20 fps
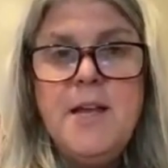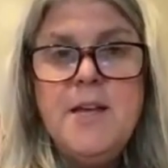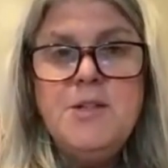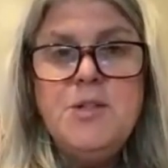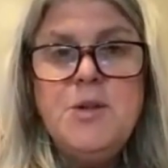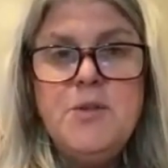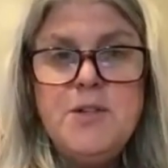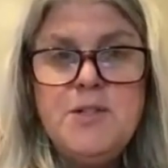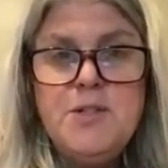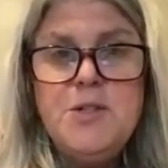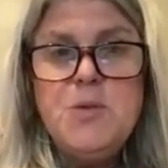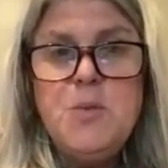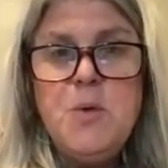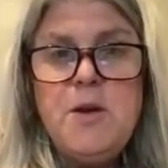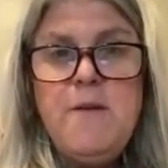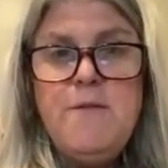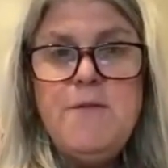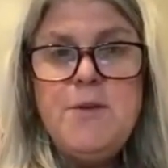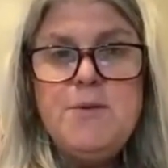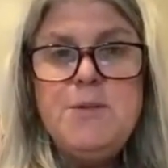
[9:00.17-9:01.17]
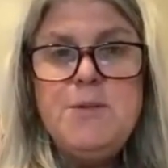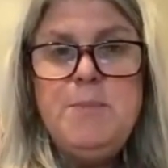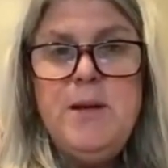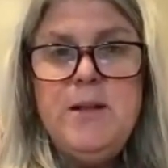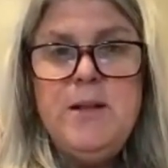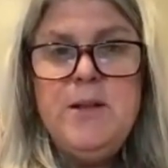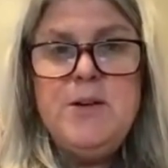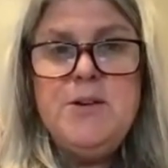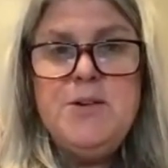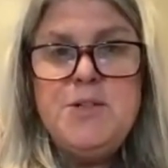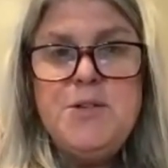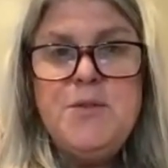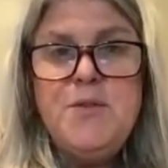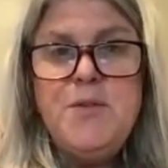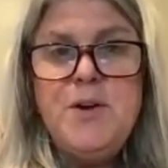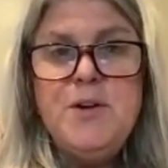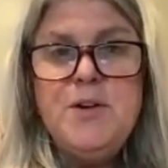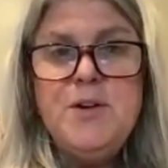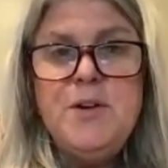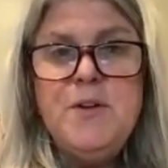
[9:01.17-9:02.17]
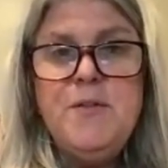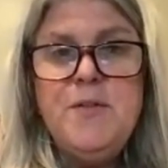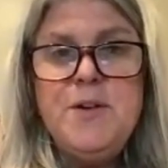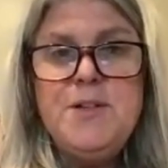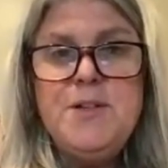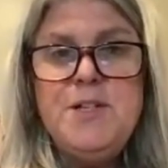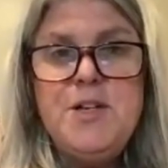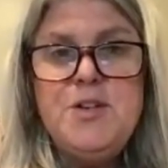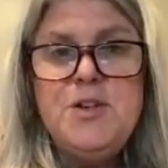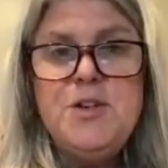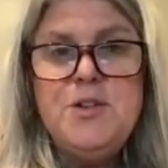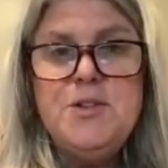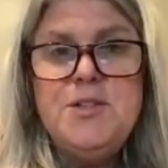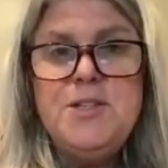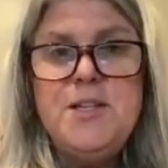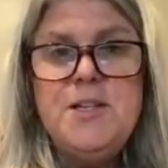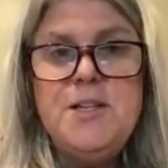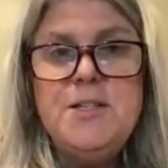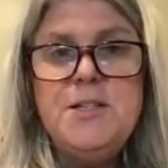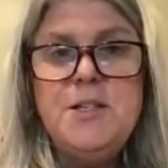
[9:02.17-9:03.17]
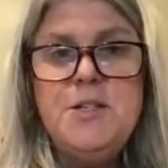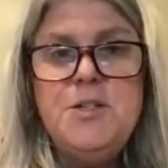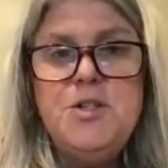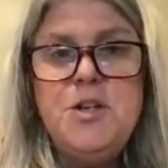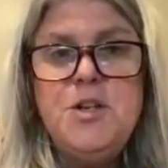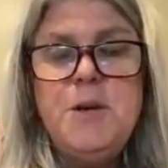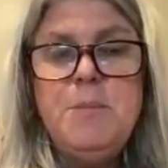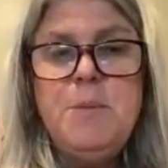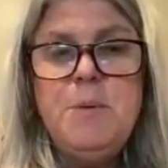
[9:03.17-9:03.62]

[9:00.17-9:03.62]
So this is one of those pillars for digital citizenship